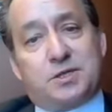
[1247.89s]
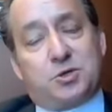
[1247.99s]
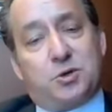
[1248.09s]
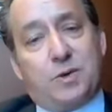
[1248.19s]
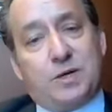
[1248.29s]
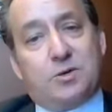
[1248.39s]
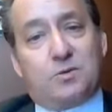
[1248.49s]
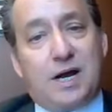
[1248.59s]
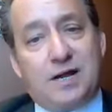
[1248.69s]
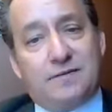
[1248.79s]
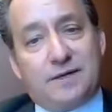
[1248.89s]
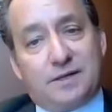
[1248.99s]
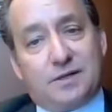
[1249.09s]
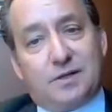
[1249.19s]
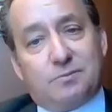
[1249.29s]
And so when you arrive at
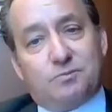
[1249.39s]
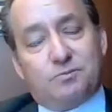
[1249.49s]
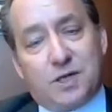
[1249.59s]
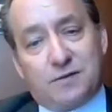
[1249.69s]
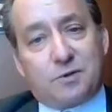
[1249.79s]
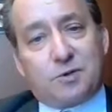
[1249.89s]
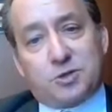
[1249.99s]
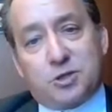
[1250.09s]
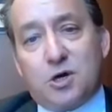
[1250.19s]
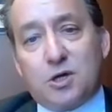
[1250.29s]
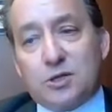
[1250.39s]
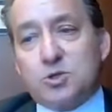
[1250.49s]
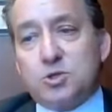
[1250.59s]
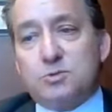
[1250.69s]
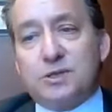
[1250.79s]
a diverse
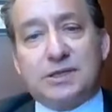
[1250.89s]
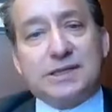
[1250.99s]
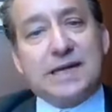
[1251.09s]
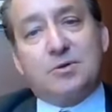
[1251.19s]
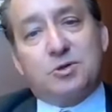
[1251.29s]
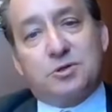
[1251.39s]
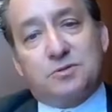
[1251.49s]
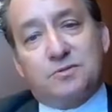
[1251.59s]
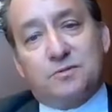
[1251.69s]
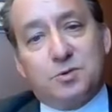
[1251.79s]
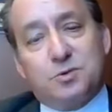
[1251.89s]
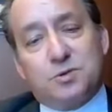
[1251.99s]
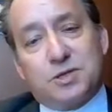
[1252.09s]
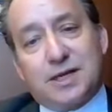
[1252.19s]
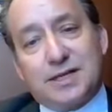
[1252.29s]
college, you will encounter
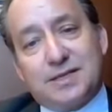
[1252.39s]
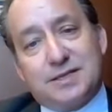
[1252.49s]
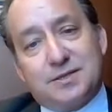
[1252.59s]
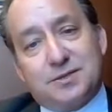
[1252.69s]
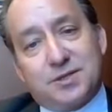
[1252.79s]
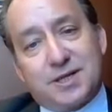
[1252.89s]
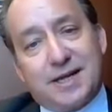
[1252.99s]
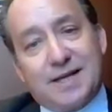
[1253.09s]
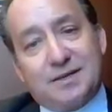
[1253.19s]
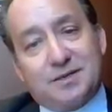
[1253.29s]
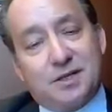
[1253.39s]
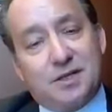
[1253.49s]
views and ideas and